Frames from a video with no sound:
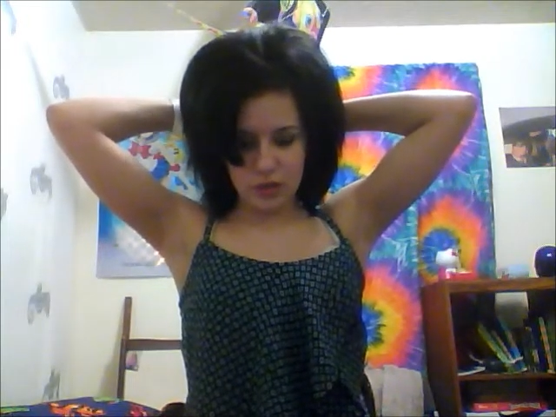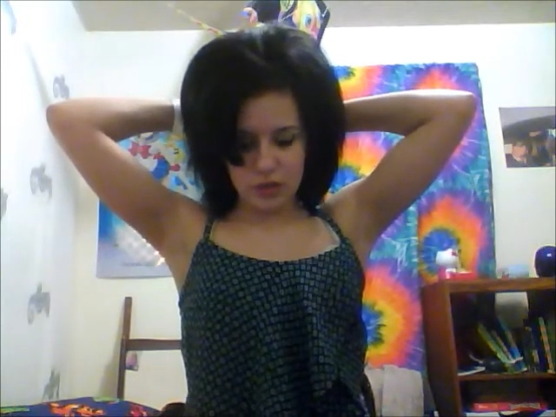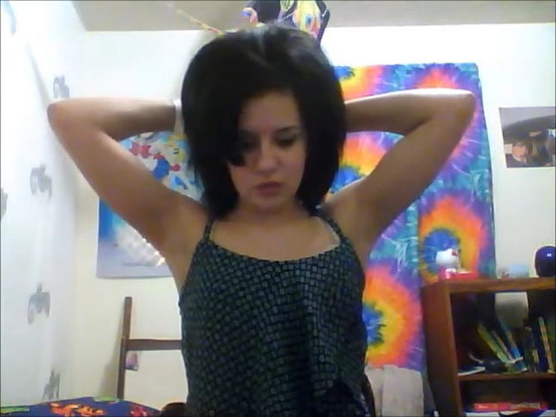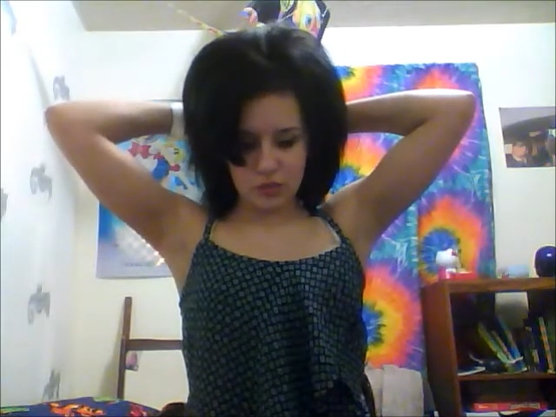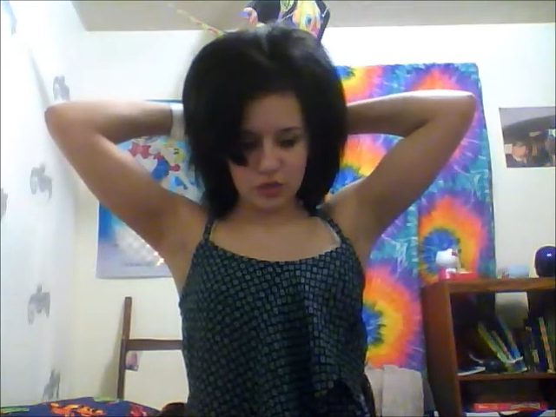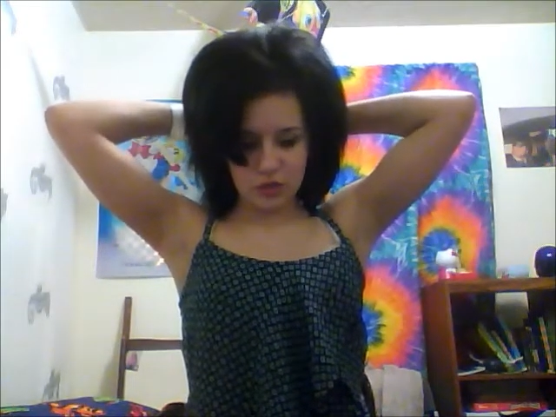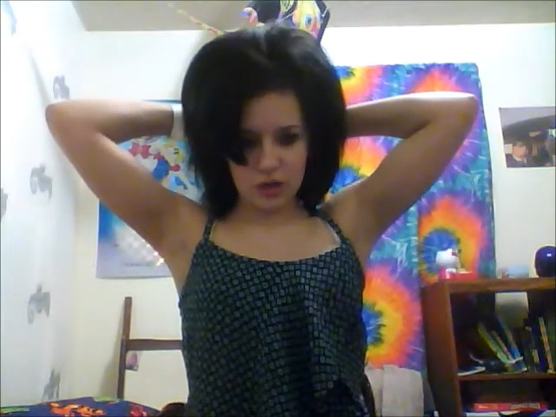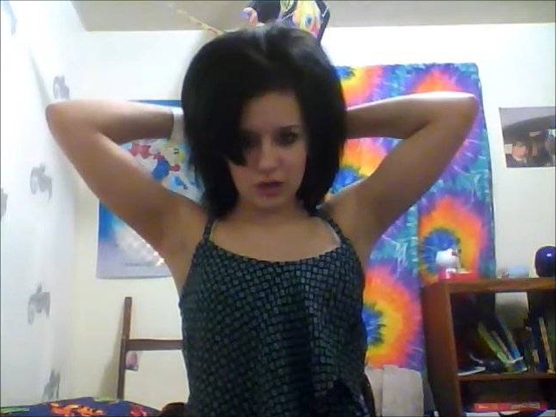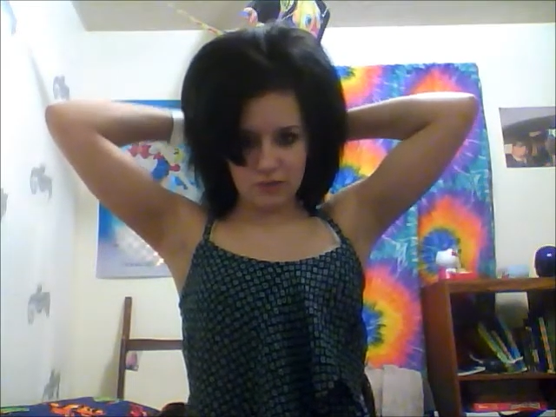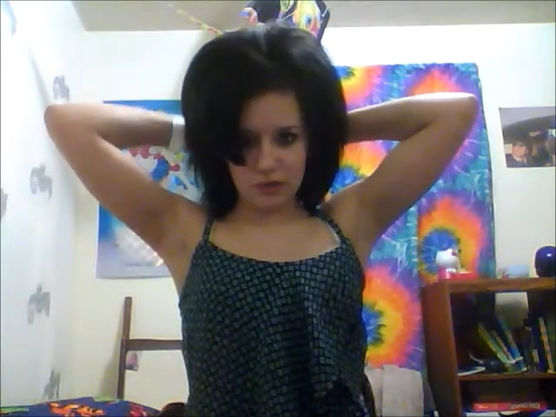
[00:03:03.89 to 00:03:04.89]
once you kind of
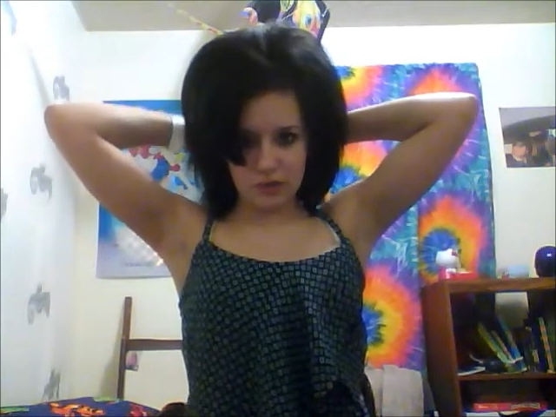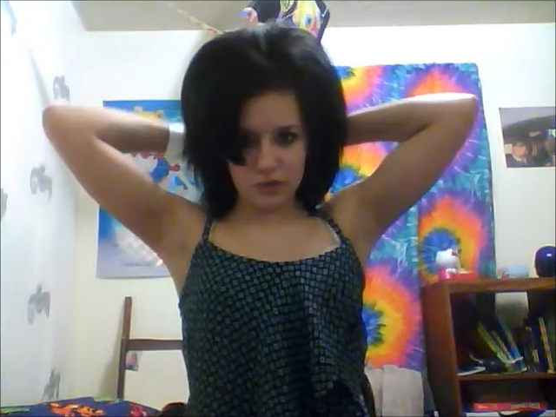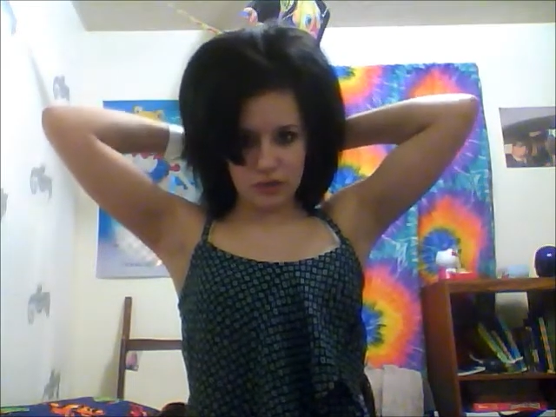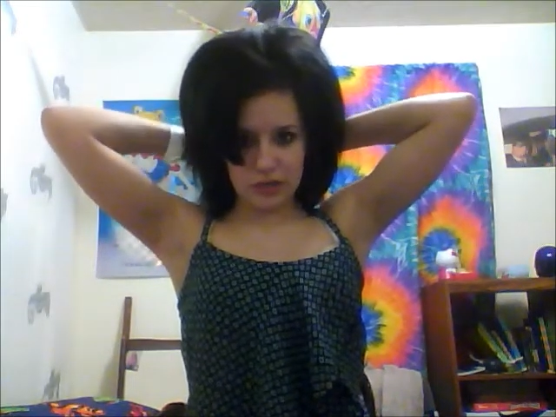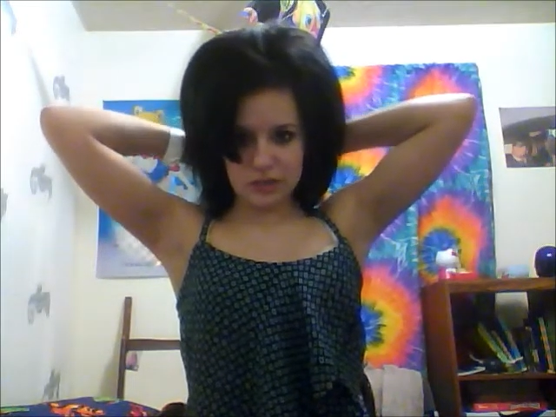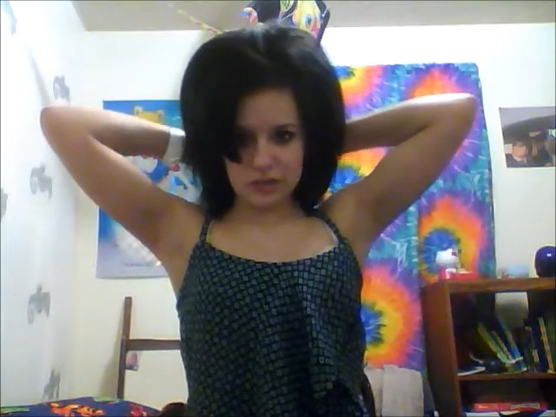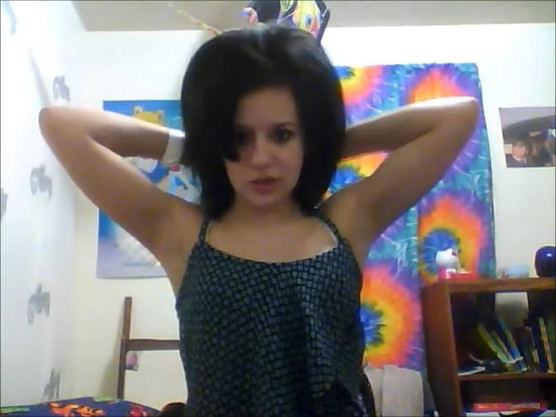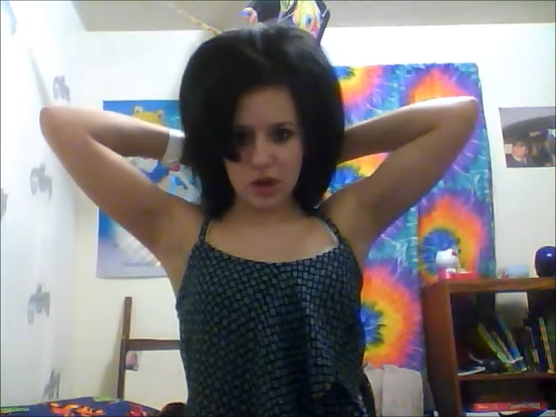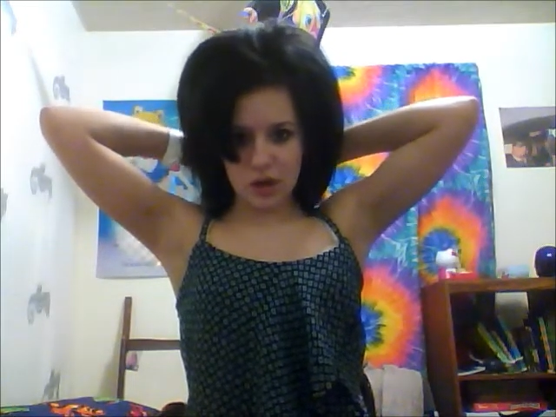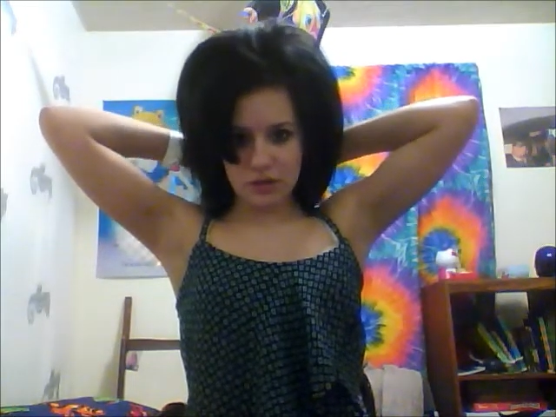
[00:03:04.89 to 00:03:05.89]
feel that it's
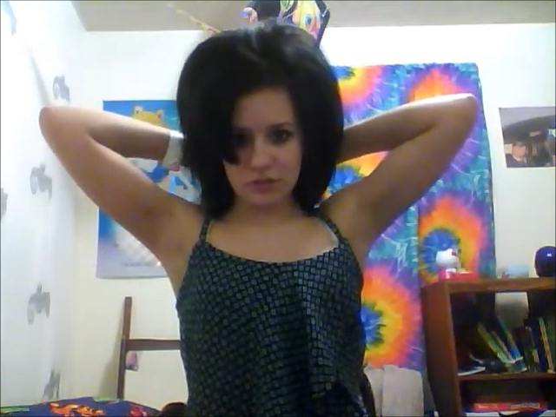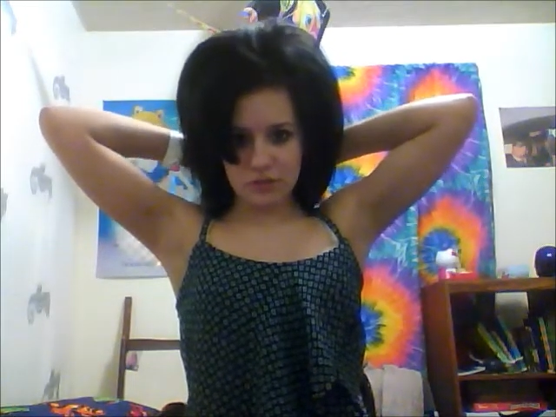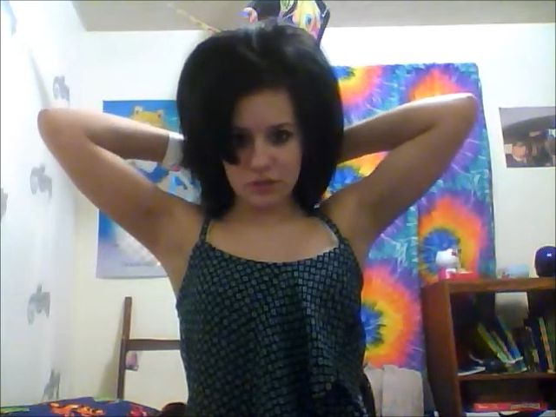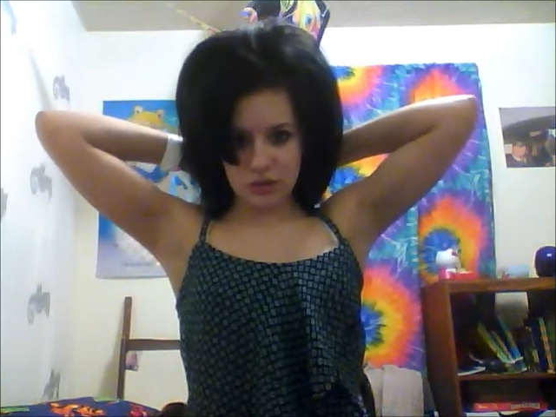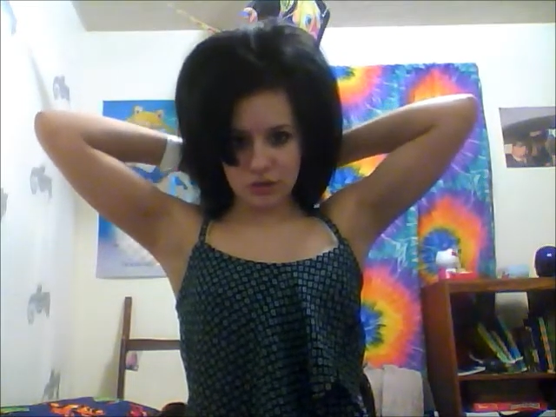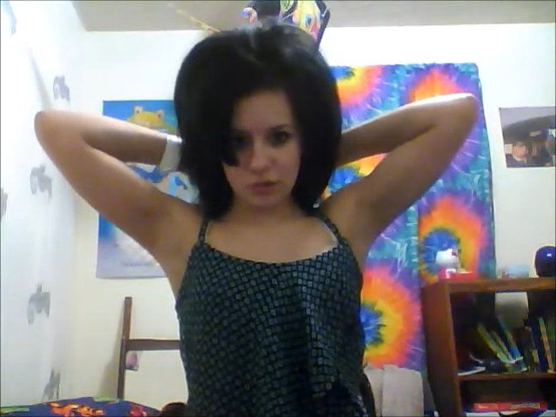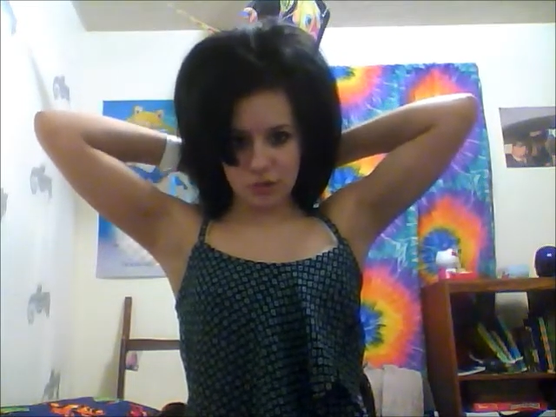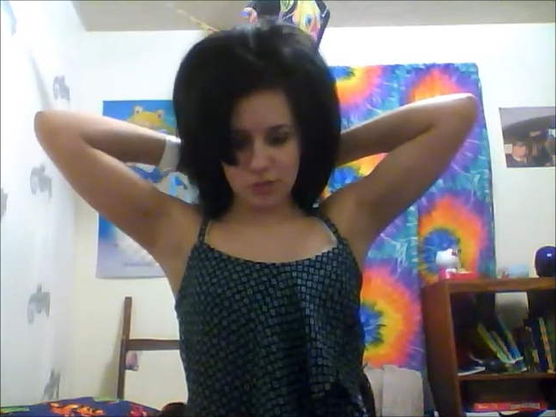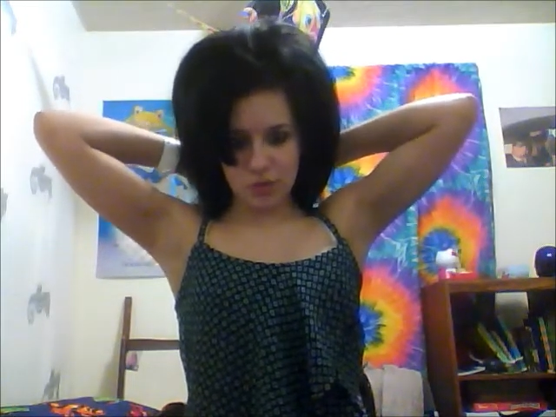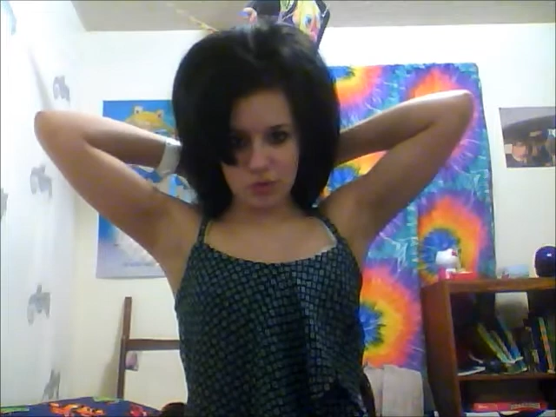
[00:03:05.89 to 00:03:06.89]
gone, and there's no more
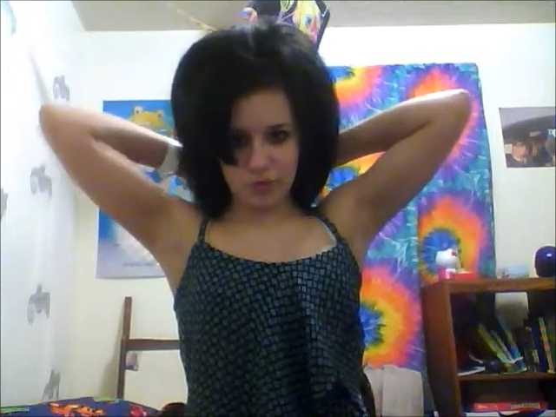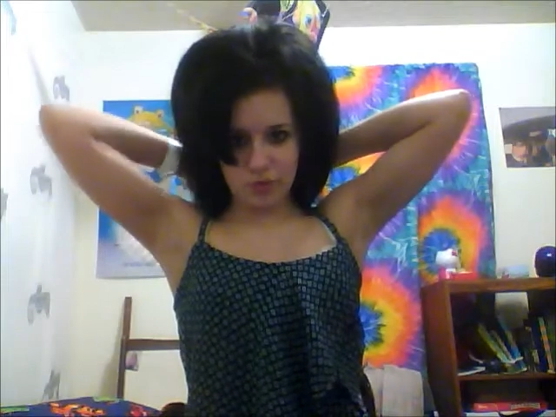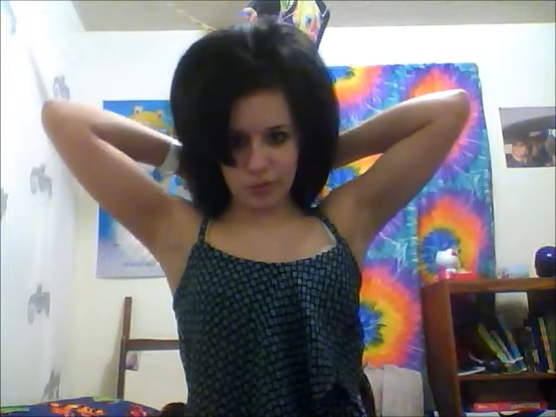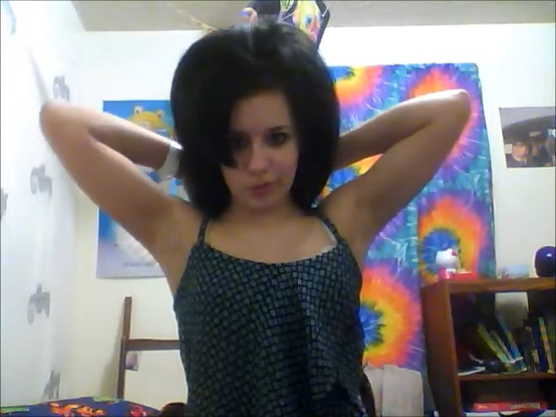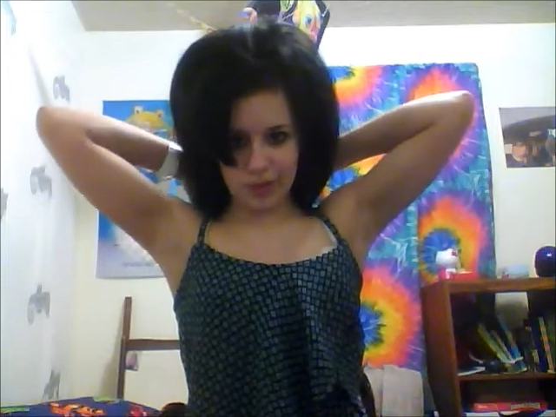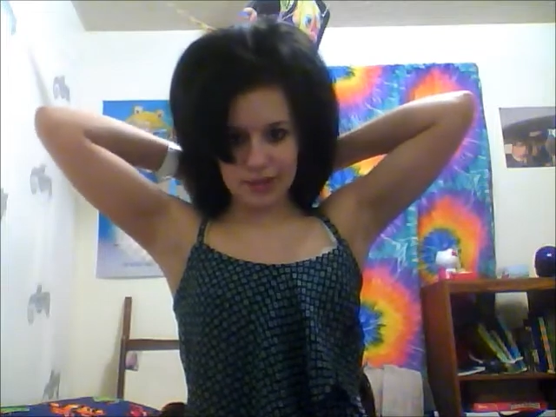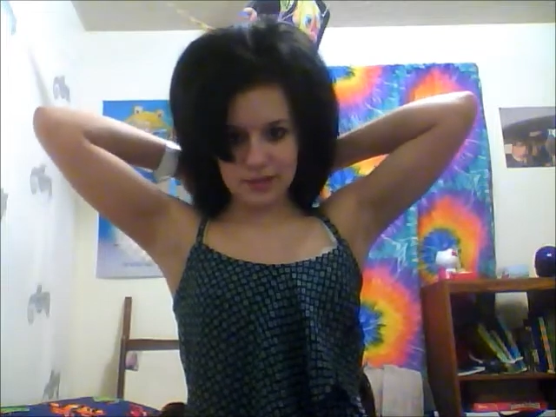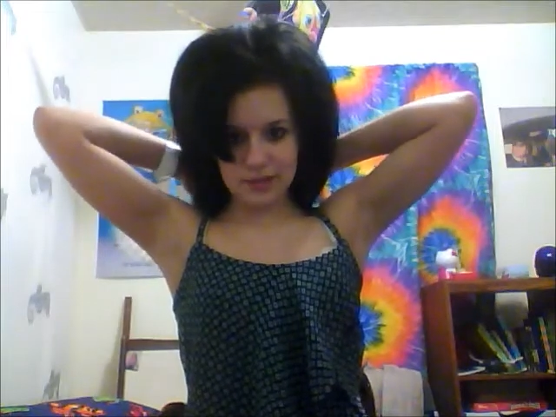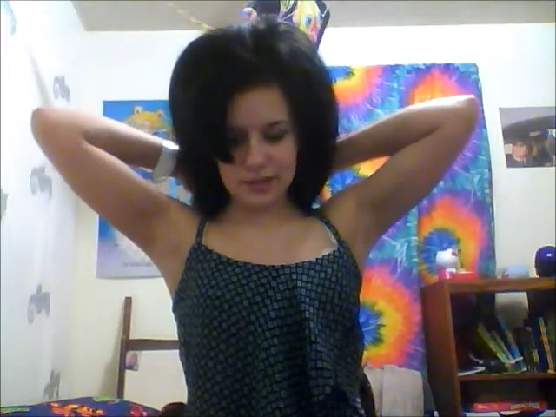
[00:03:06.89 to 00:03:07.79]
poof, no more rats,